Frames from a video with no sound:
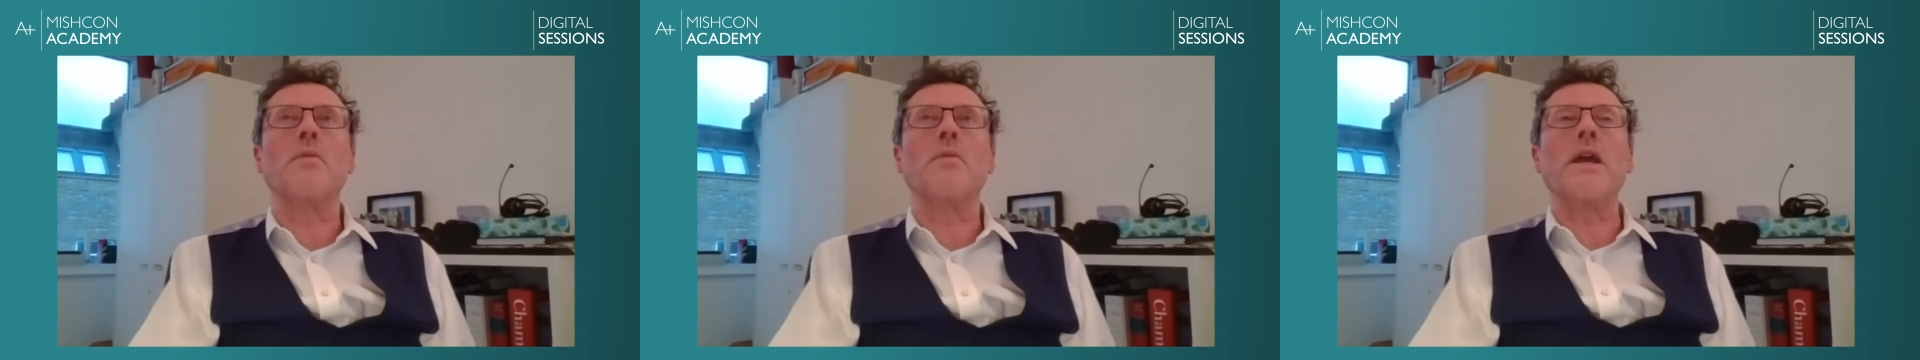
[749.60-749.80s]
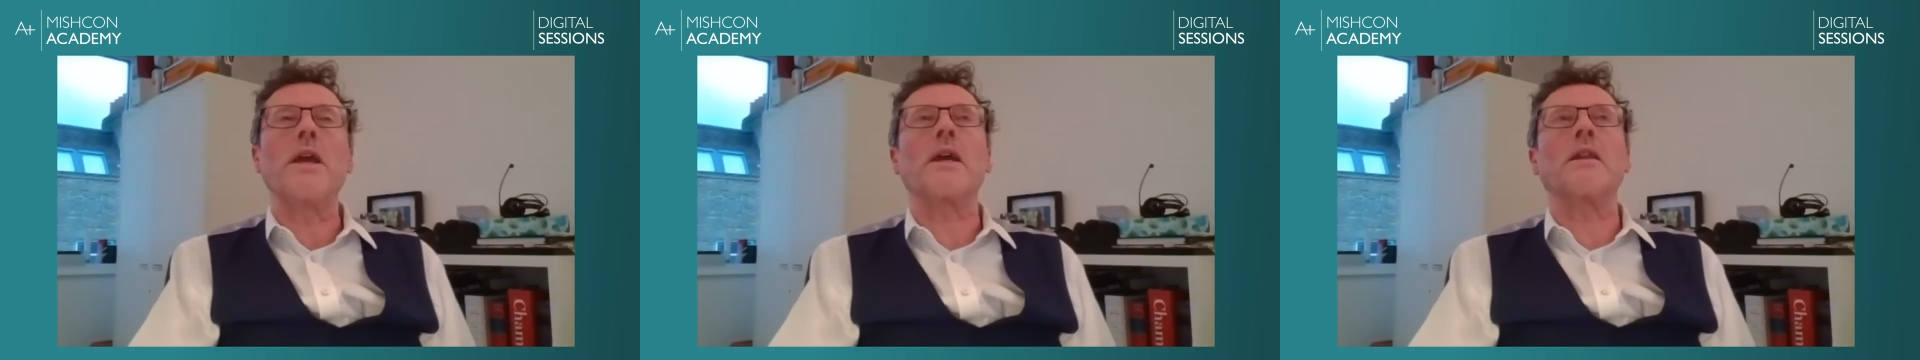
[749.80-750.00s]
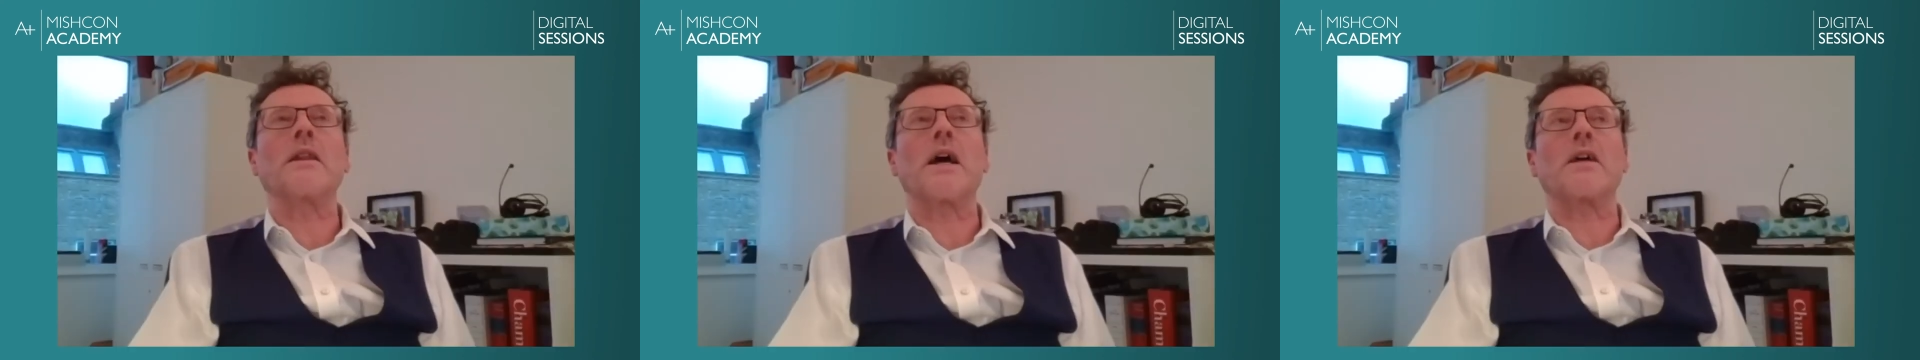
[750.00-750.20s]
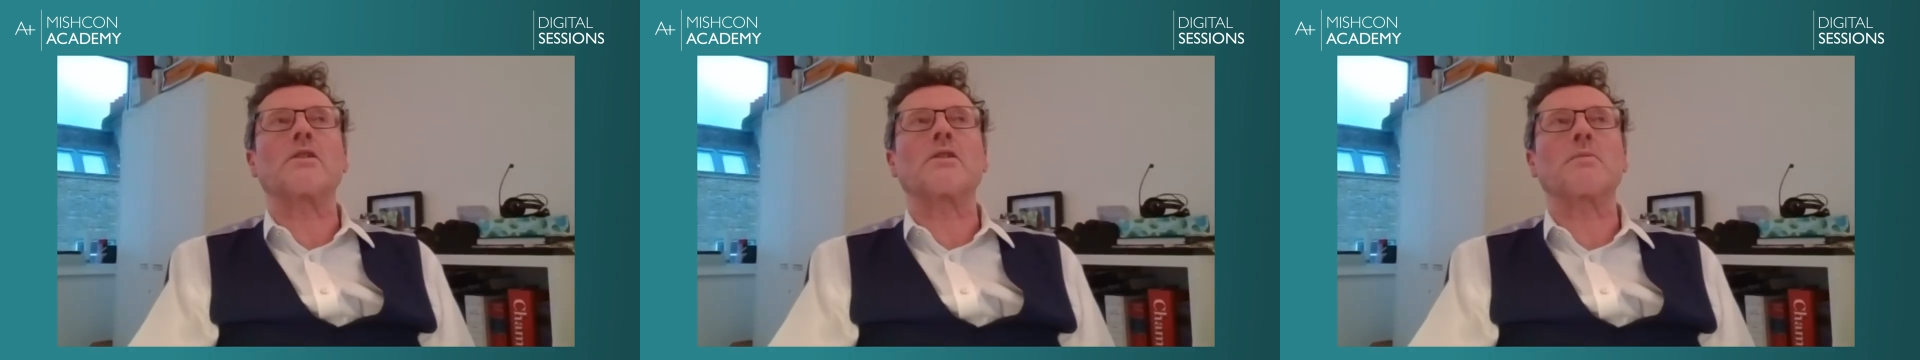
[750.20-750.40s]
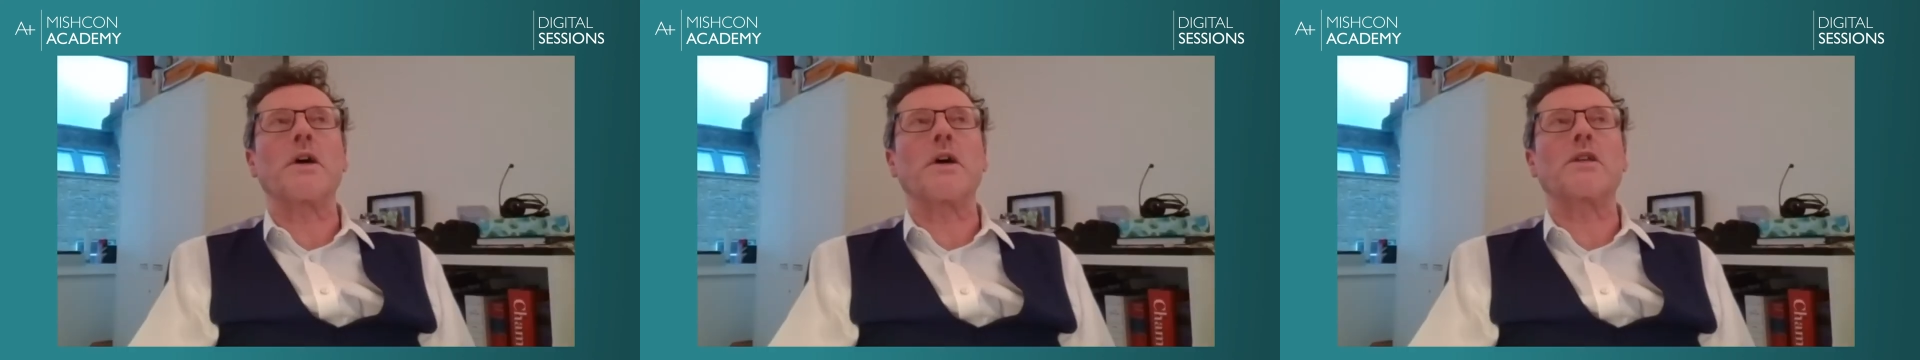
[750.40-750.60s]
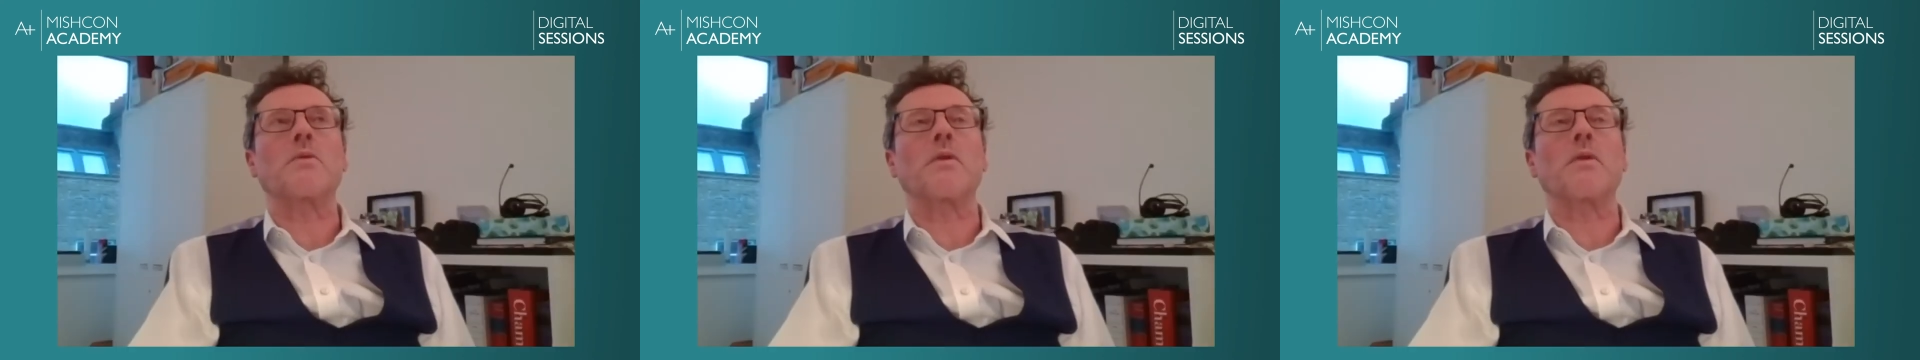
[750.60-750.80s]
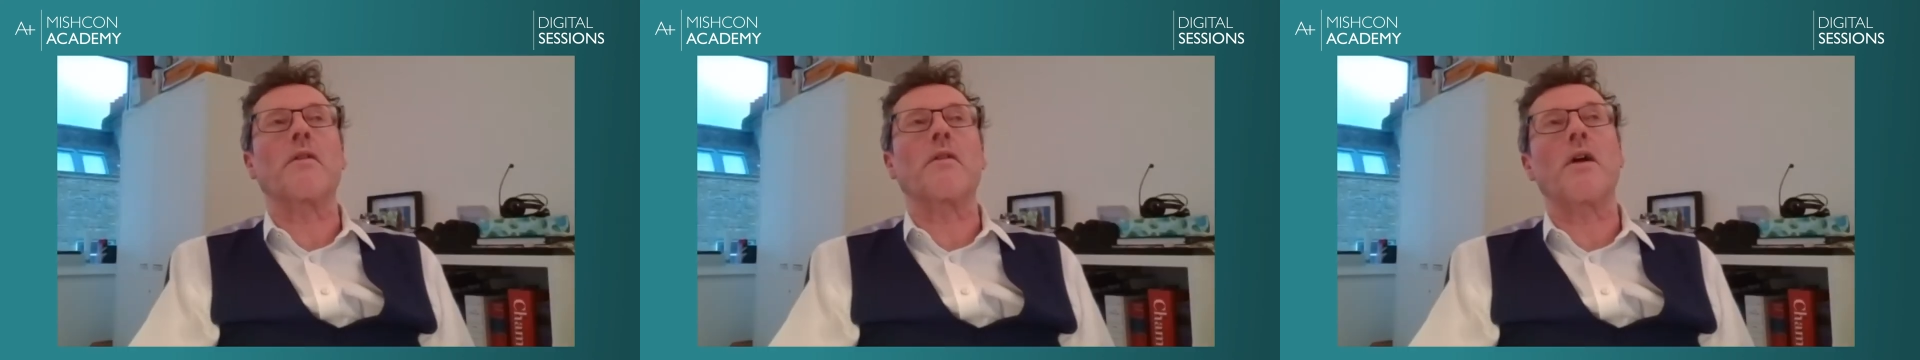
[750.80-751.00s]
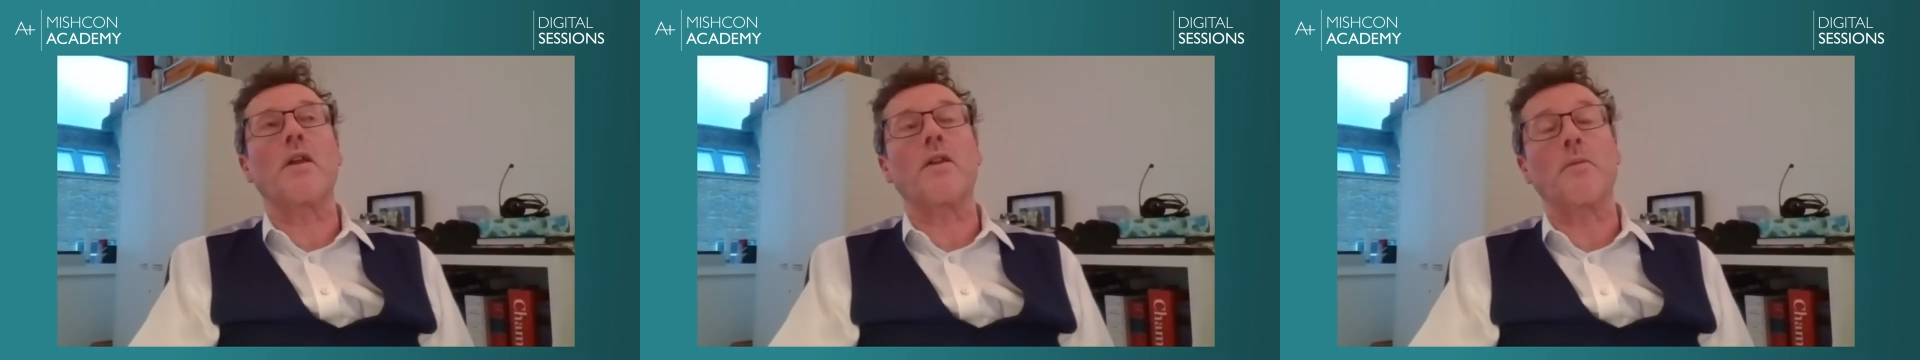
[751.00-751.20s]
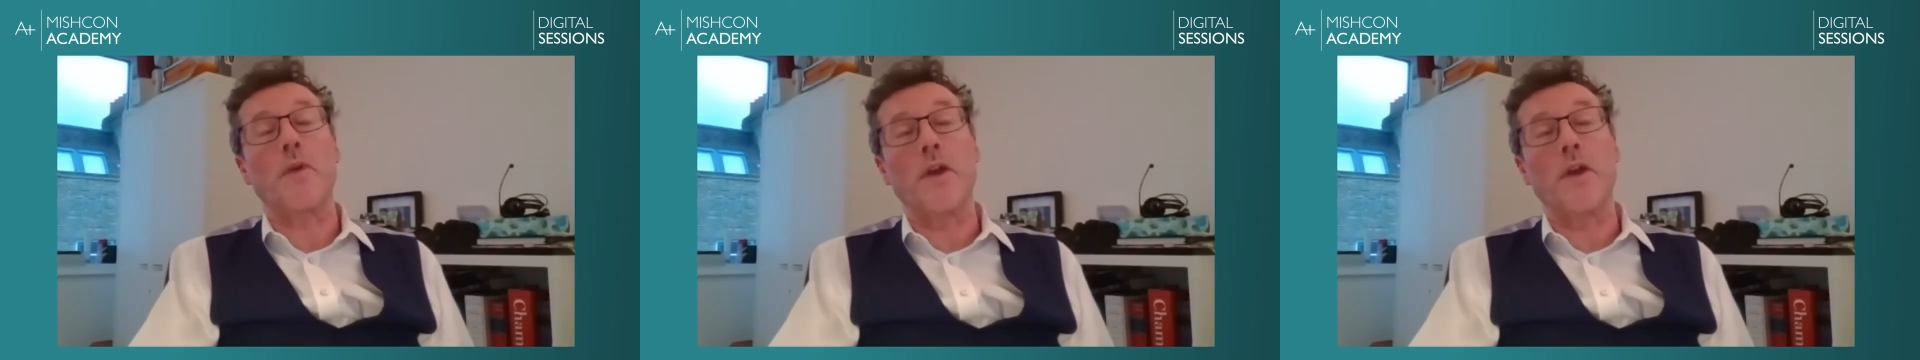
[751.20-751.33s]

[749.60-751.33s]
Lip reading: being in that space where there are other